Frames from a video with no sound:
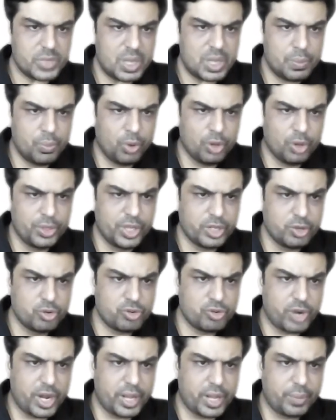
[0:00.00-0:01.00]
both the two
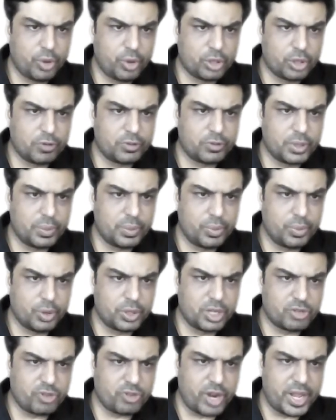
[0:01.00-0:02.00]
triangles, both of the both
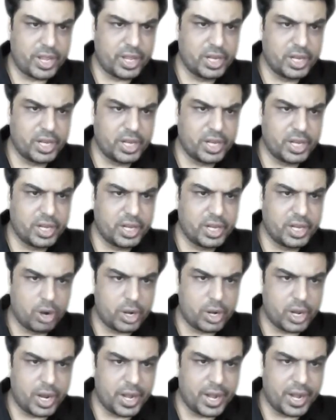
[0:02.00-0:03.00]
the triangles have got
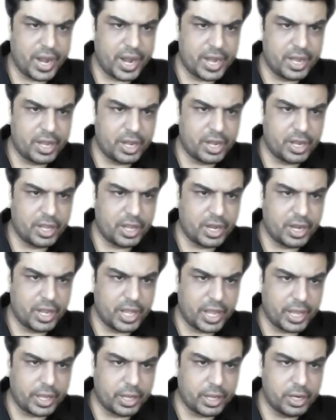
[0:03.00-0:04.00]
a 90 degree
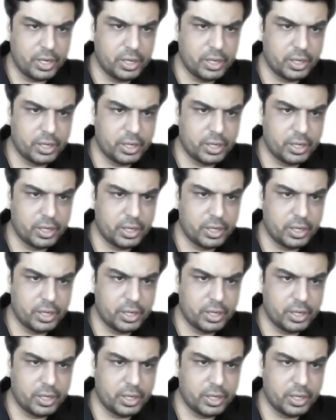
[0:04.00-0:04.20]
angle.